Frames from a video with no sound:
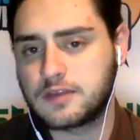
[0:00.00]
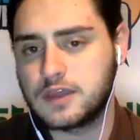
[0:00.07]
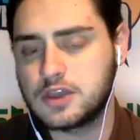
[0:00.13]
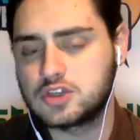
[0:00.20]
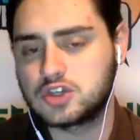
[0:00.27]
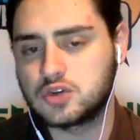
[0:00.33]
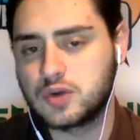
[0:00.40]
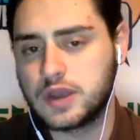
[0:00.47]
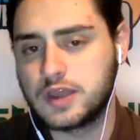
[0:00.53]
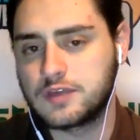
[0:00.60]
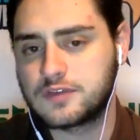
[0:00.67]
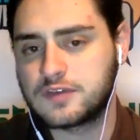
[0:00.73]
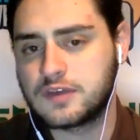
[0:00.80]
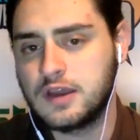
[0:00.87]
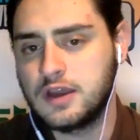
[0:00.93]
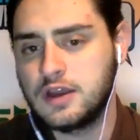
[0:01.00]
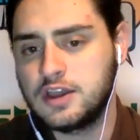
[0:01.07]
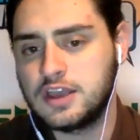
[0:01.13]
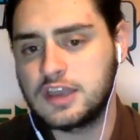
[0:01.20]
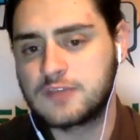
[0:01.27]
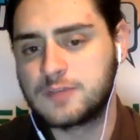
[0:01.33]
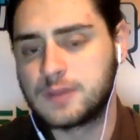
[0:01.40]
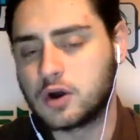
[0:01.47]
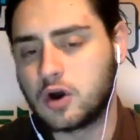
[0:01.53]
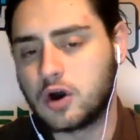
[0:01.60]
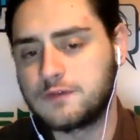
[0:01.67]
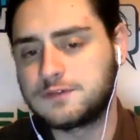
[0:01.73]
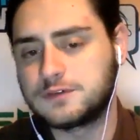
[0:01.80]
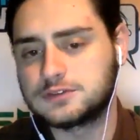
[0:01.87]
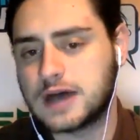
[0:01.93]
The issue is he's been
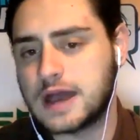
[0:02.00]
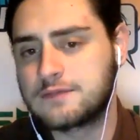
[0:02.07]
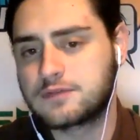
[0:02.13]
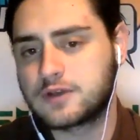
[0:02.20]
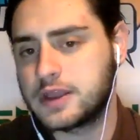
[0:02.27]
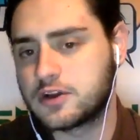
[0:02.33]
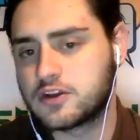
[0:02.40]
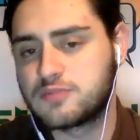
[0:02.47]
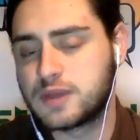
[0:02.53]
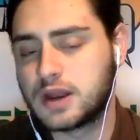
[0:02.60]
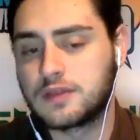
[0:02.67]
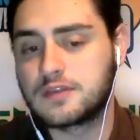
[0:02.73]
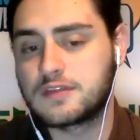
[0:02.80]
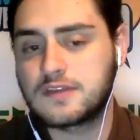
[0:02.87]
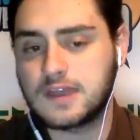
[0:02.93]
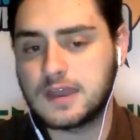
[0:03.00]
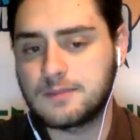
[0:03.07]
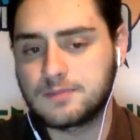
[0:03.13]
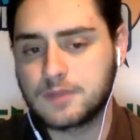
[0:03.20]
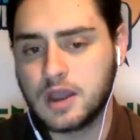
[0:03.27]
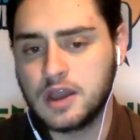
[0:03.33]
awful every year he's been on the team.